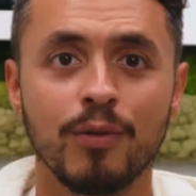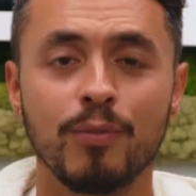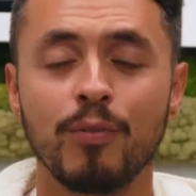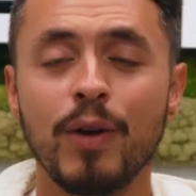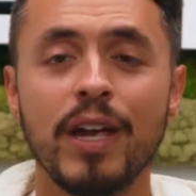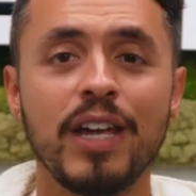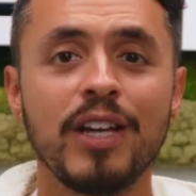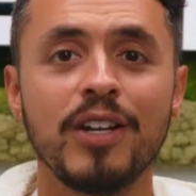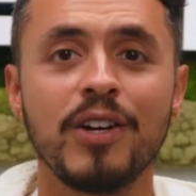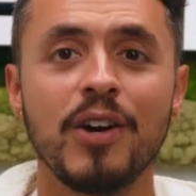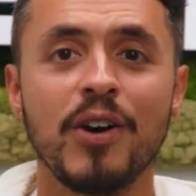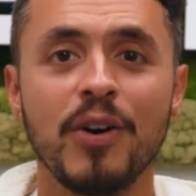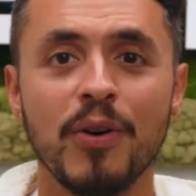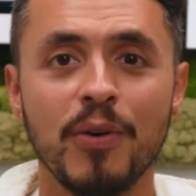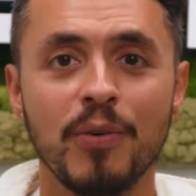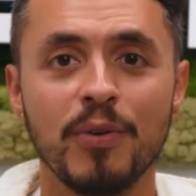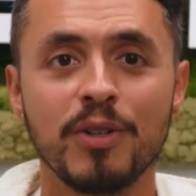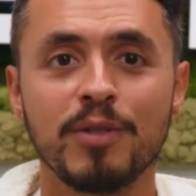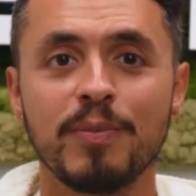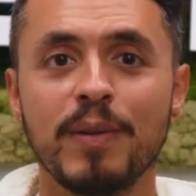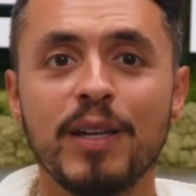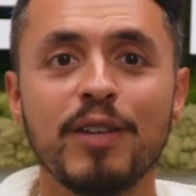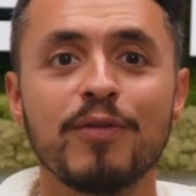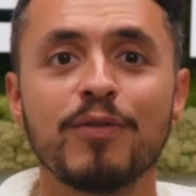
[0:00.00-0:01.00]
the raincoat
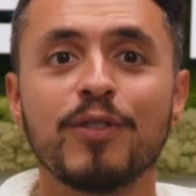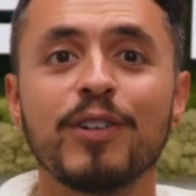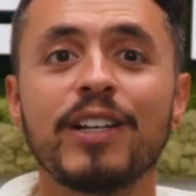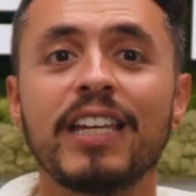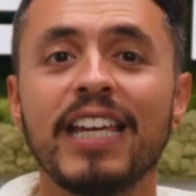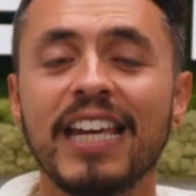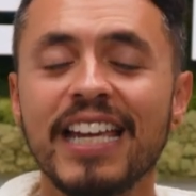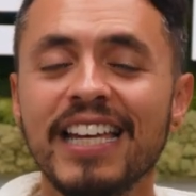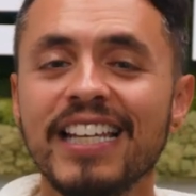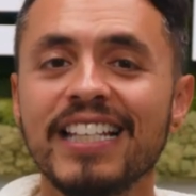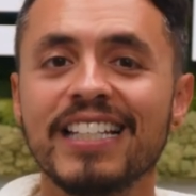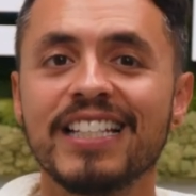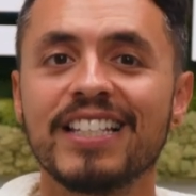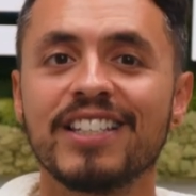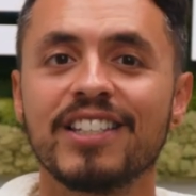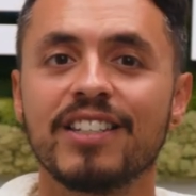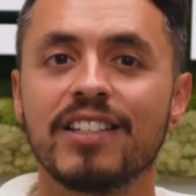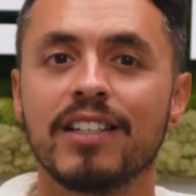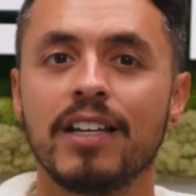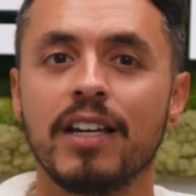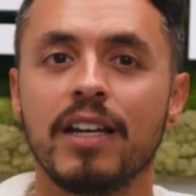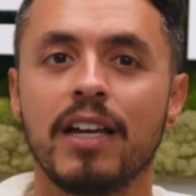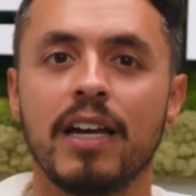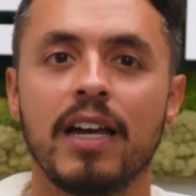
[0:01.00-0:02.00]
was made for
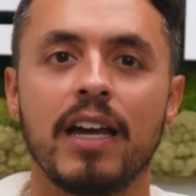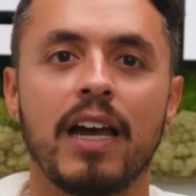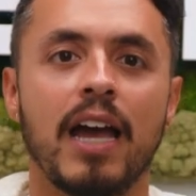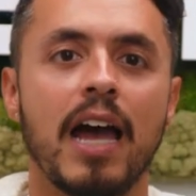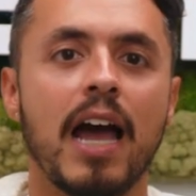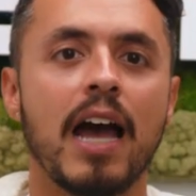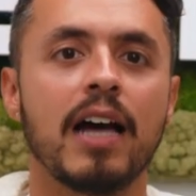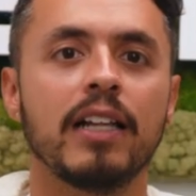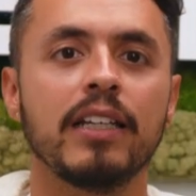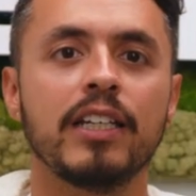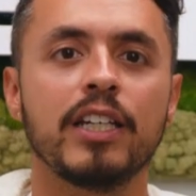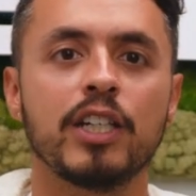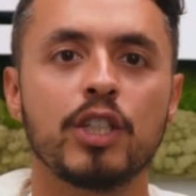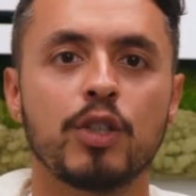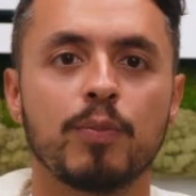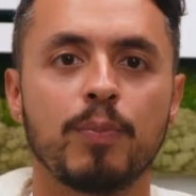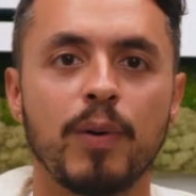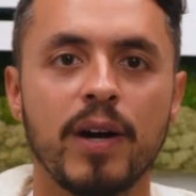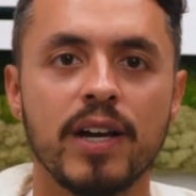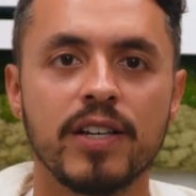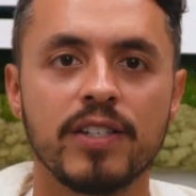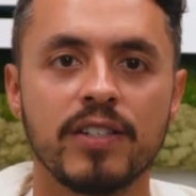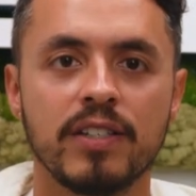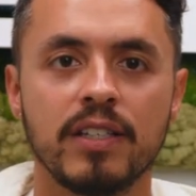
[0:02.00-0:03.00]
kids.
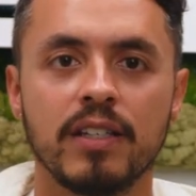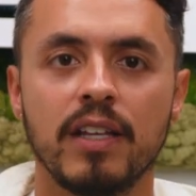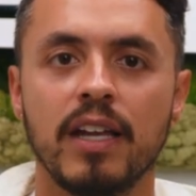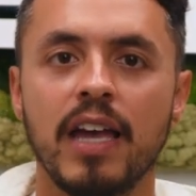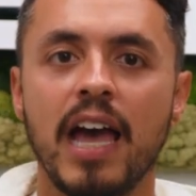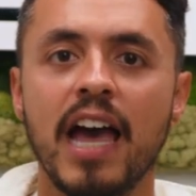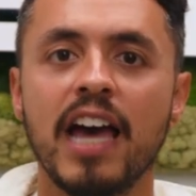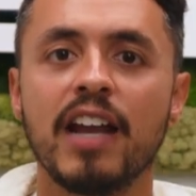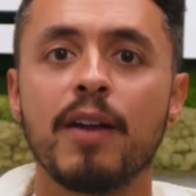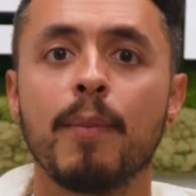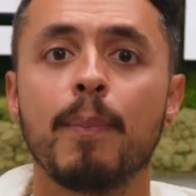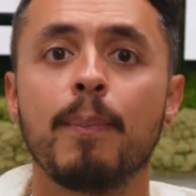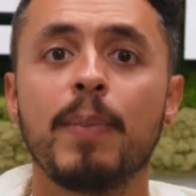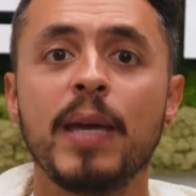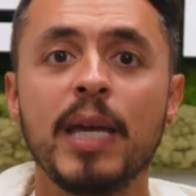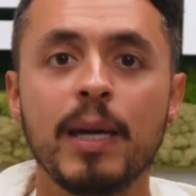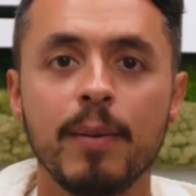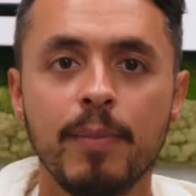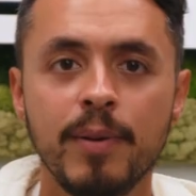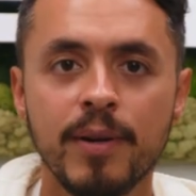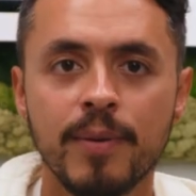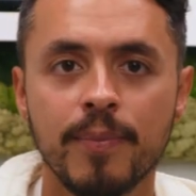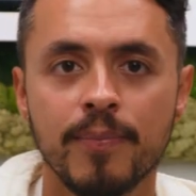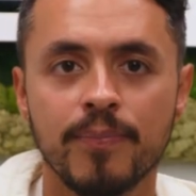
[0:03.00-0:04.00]
AliExpress had a
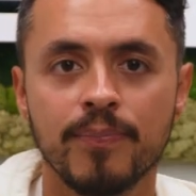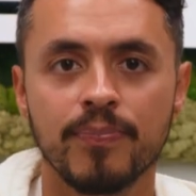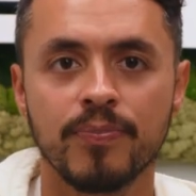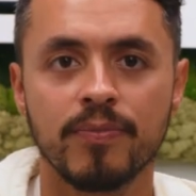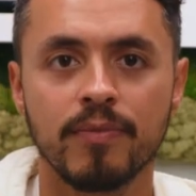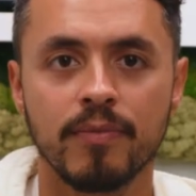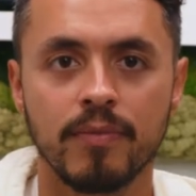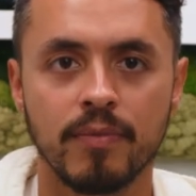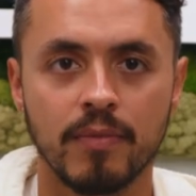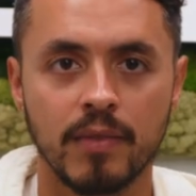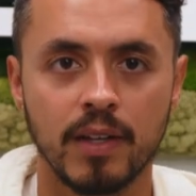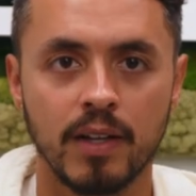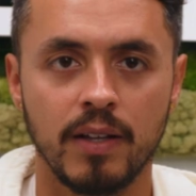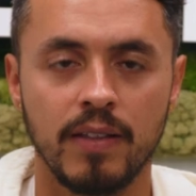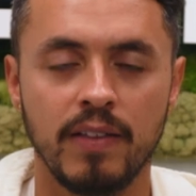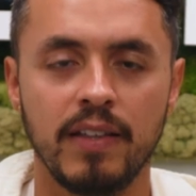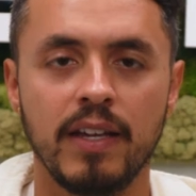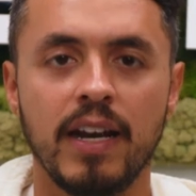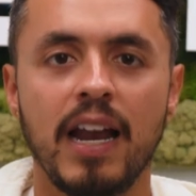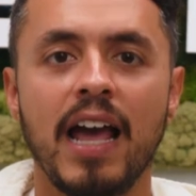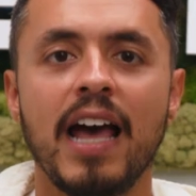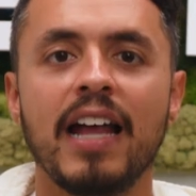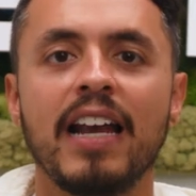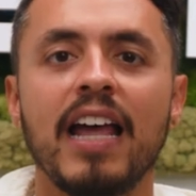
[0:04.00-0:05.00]
bib
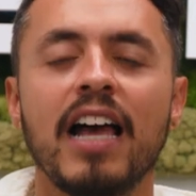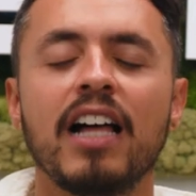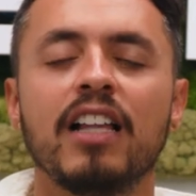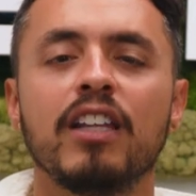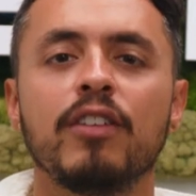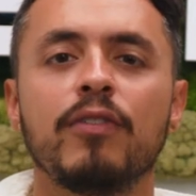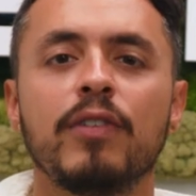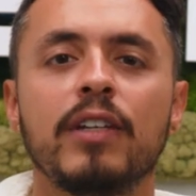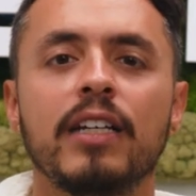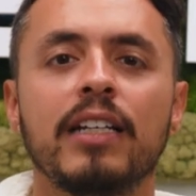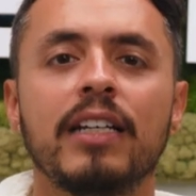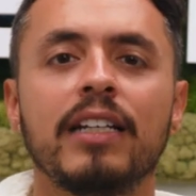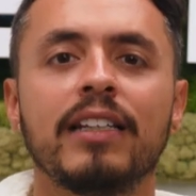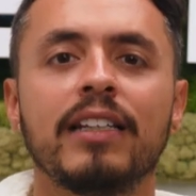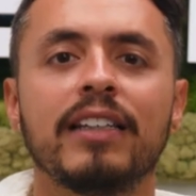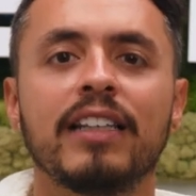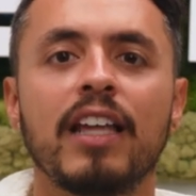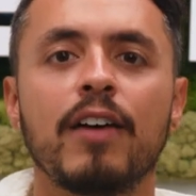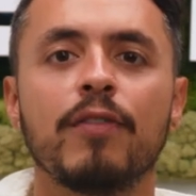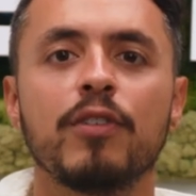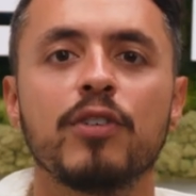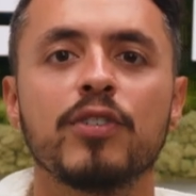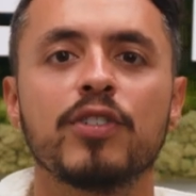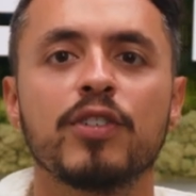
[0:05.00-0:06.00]
that had elevated
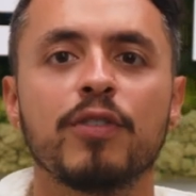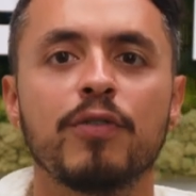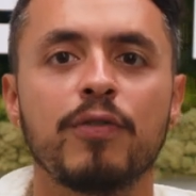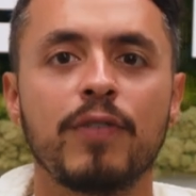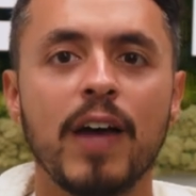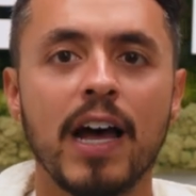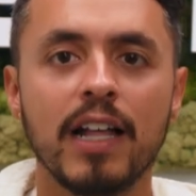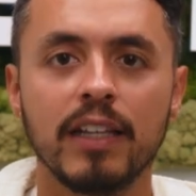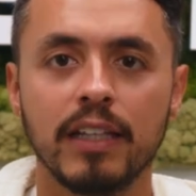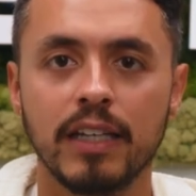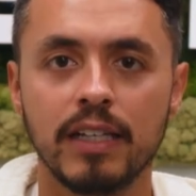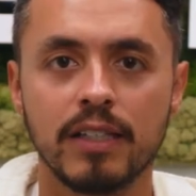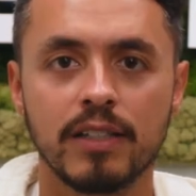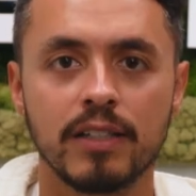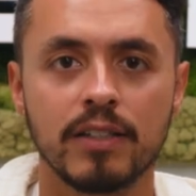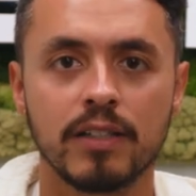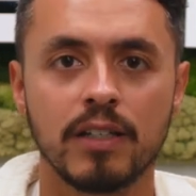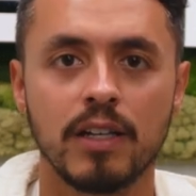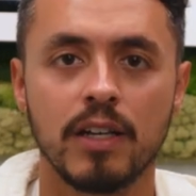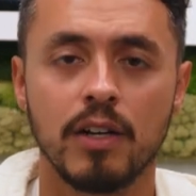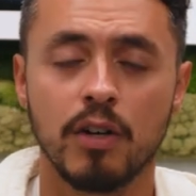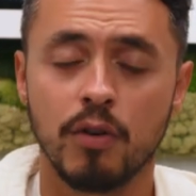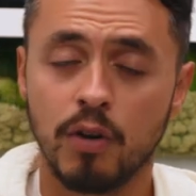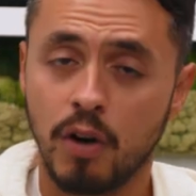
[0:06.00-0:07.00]
levels of phthalates
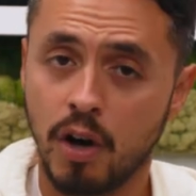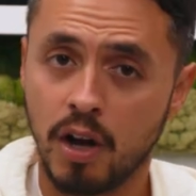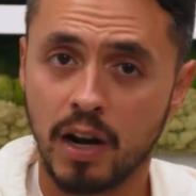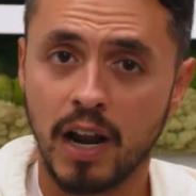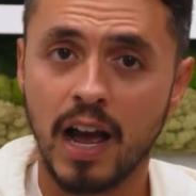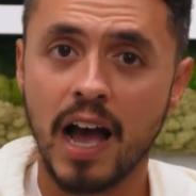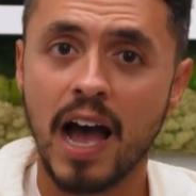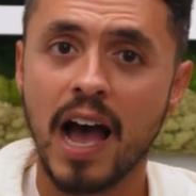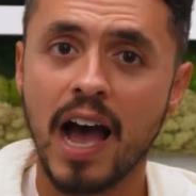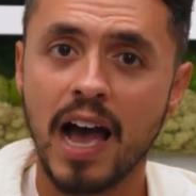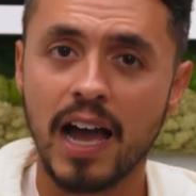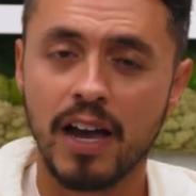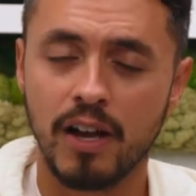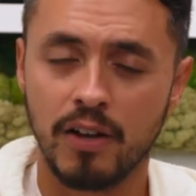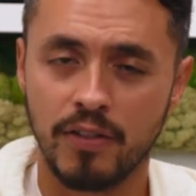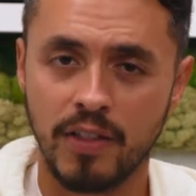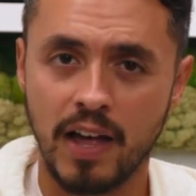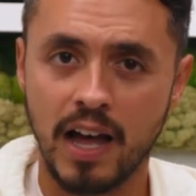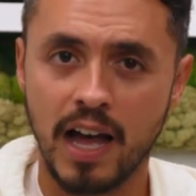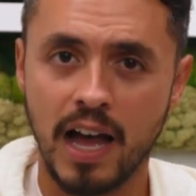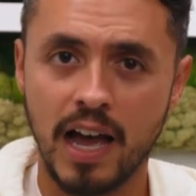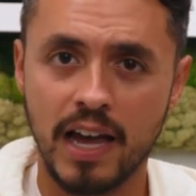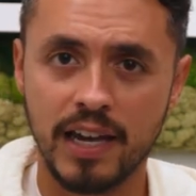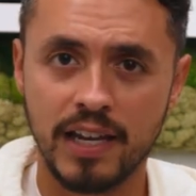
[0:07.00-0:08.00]
on a high on the
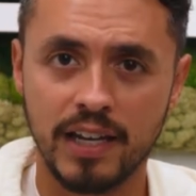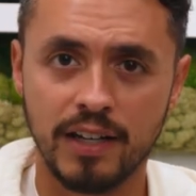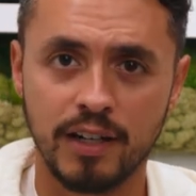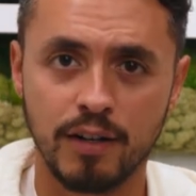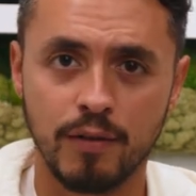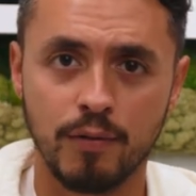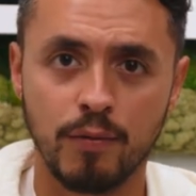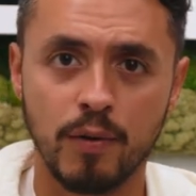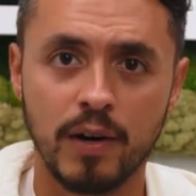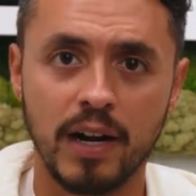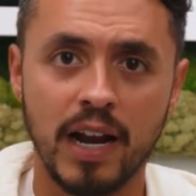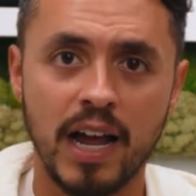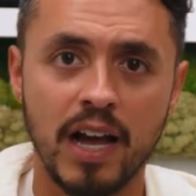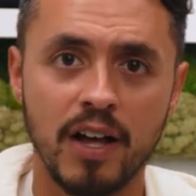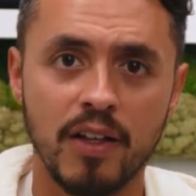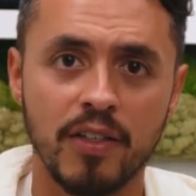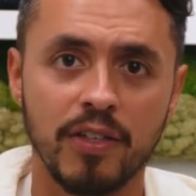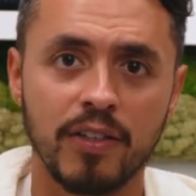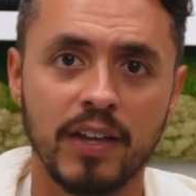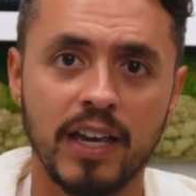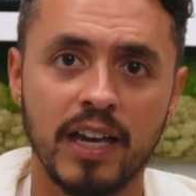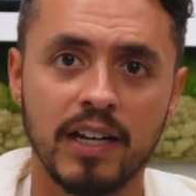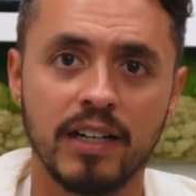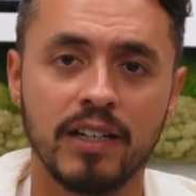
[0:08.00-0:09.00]
high end of what
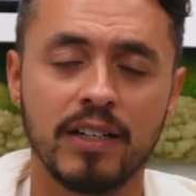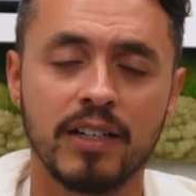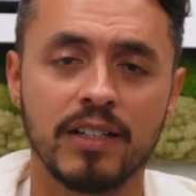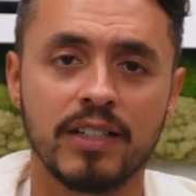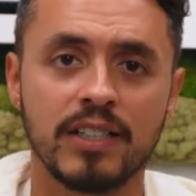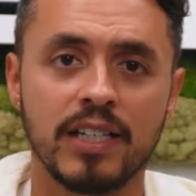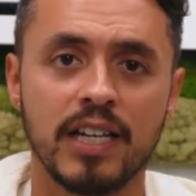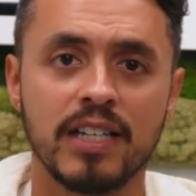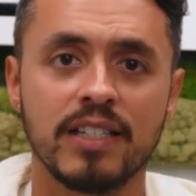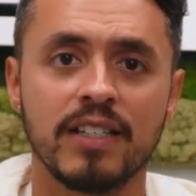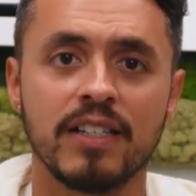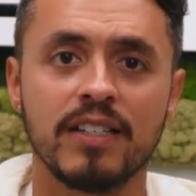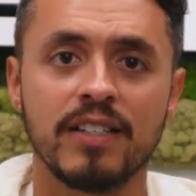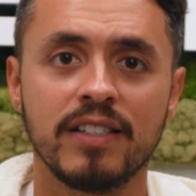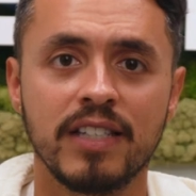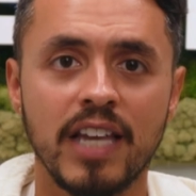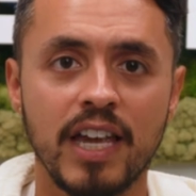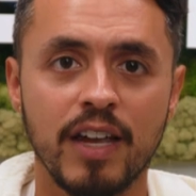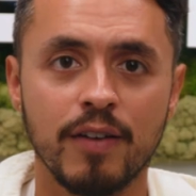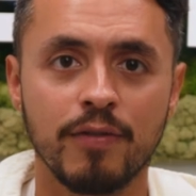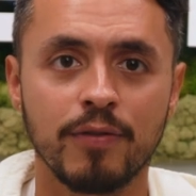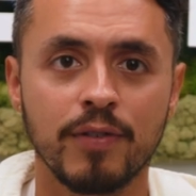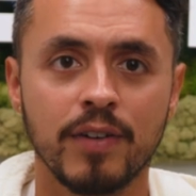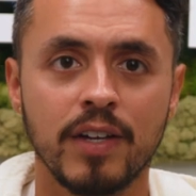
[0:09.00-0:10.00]
Health Canada says is
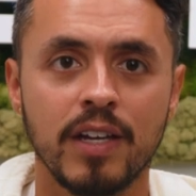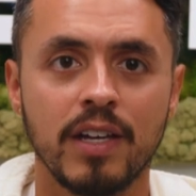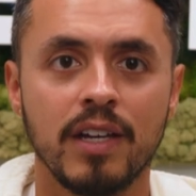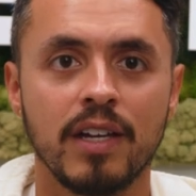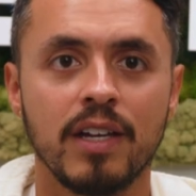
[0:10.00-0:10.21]
safe.